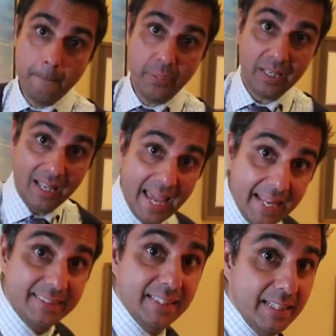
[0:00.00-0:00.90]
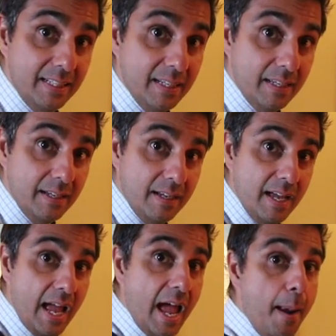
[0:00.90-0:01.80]
planted,
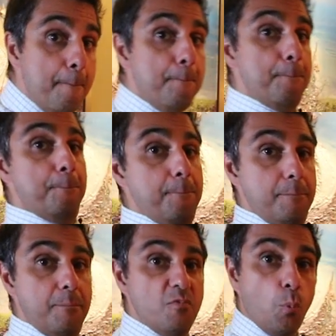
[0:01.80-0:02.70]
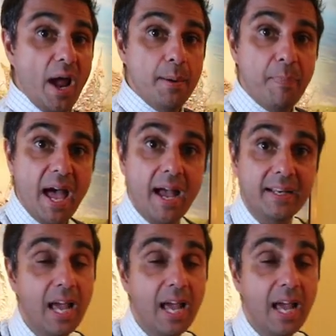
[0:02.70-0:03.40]
and went back.